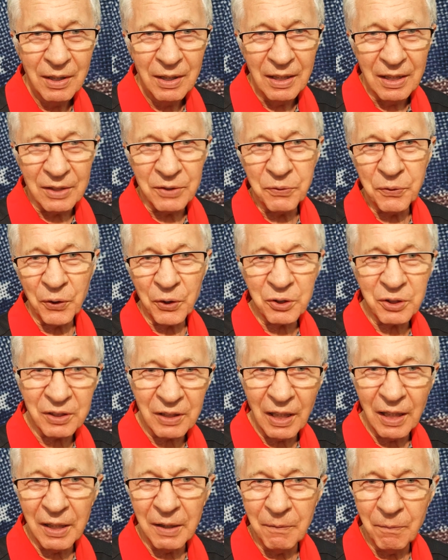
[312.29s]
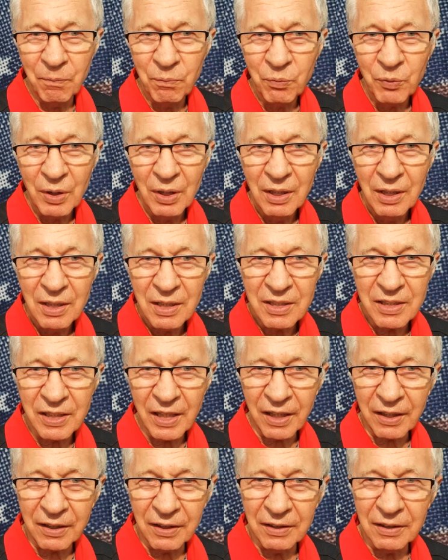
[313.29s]
It's first time,
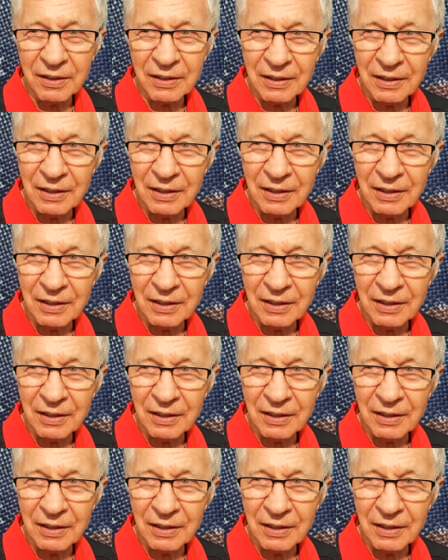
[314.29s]
second